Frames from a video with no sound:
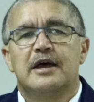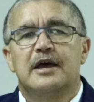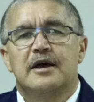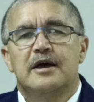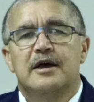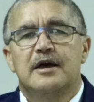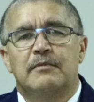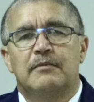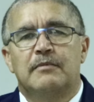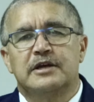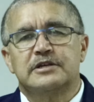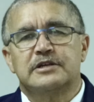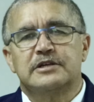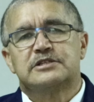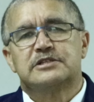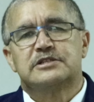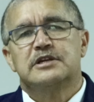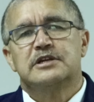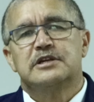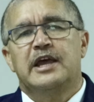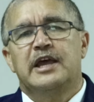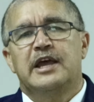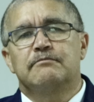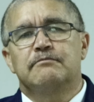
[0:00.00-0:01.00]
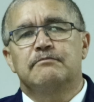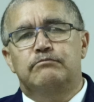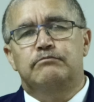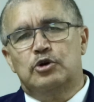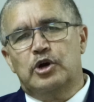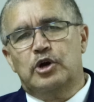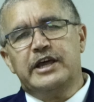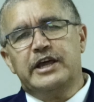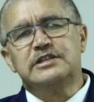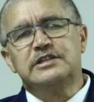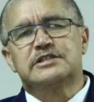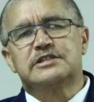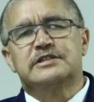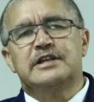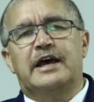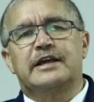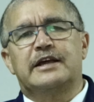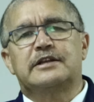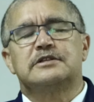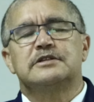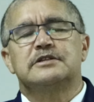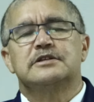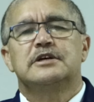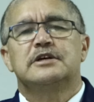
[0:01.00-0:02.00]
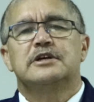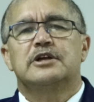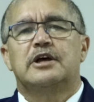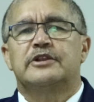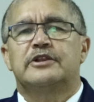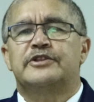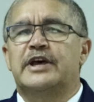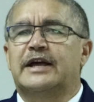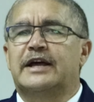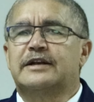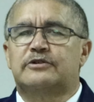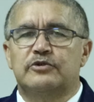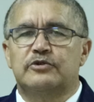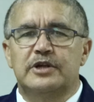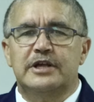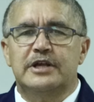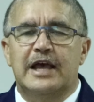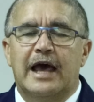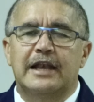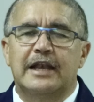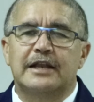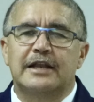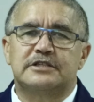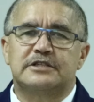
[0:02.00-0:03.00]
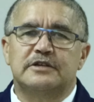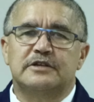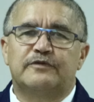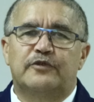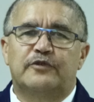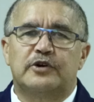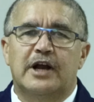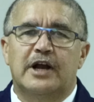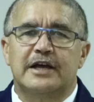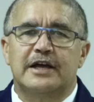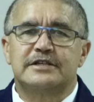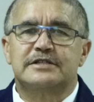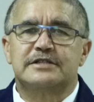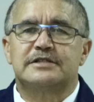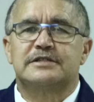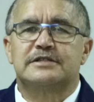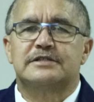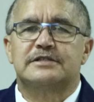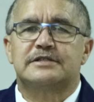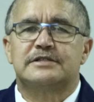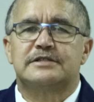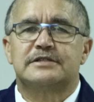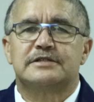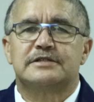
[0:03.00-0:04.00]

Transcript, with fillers: must embrace that reality for us.